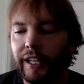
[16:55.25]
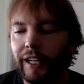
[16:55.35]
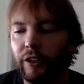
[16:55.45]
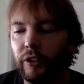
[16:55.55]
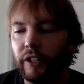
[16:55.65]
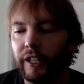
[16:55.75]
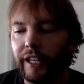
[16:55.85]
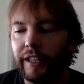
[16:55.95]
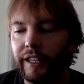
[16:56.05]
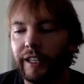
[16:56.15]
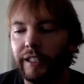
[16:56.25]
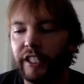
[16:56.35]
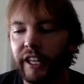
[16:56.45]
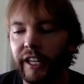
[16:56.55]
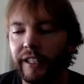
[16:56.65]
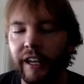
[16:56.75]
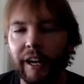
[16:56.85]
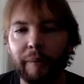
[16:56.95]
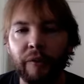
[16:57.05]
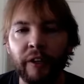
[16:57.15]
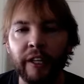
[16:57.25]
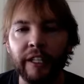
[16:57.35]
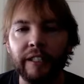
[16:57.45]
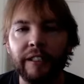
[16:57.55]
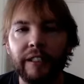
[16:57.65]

in order to get their chain up and running,